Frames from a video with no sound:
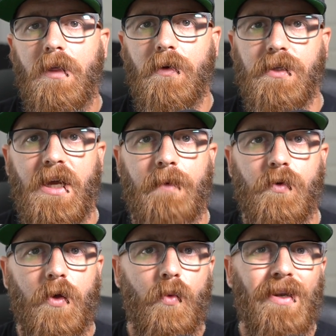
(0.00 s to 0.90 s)
There are times
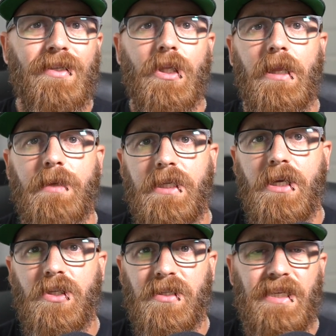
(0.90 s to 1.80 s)
where you run into
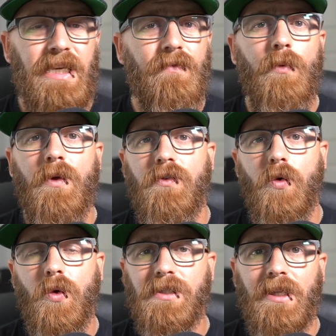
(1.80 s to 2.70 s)
limitations, even with
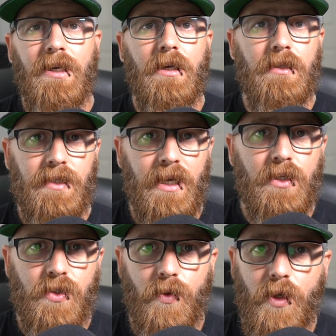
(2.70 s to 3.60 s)
tools like
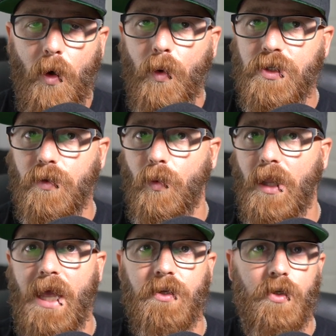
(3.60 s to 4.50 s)
Data Studio, which
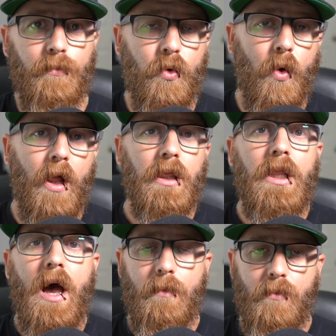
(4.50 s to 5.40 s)
allows you to pull a
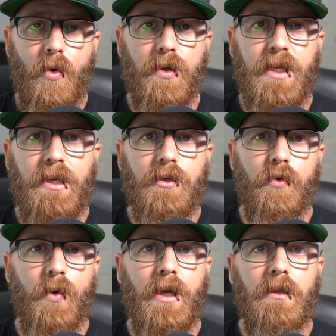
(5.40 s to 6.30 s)
lot more data
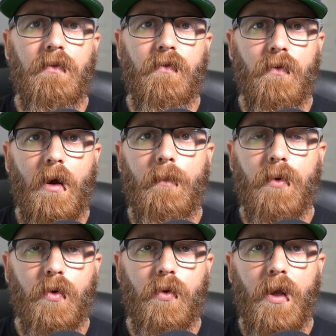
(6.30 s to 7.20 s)
directly
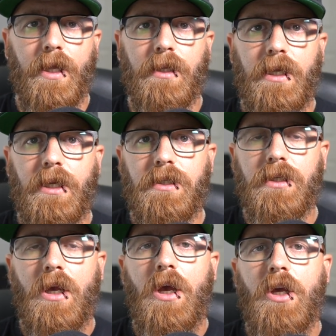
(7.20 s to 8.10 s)
from Google
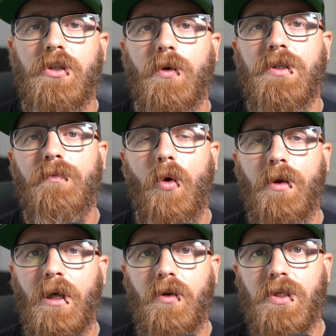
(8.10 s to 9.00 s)
Analytics. So it's
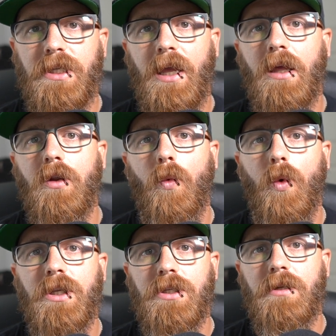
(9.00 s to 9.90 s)
important to understand
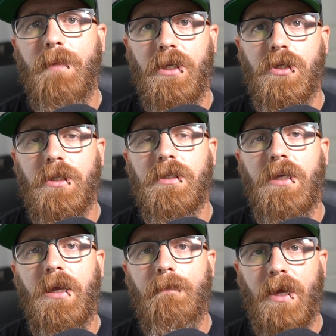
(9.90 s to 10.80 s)
which dimensions
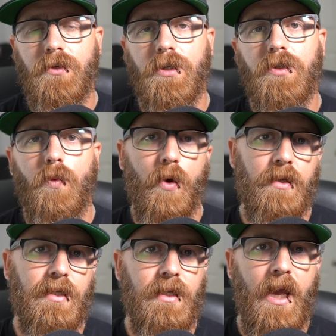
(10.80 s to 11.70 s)
and metrics
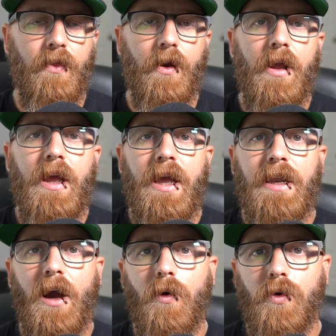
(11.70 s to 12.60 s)
work together.
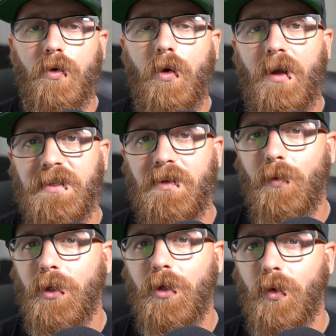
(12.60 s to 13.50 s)
Now, Google has a
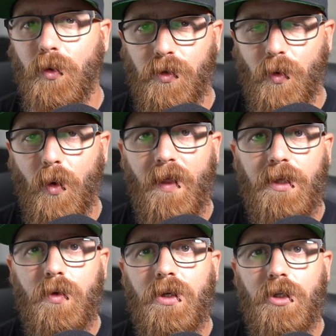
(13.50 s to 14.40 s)
really cool tool
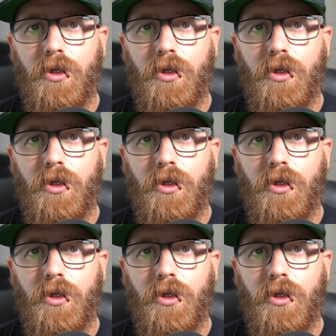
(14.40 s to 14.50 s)
that you can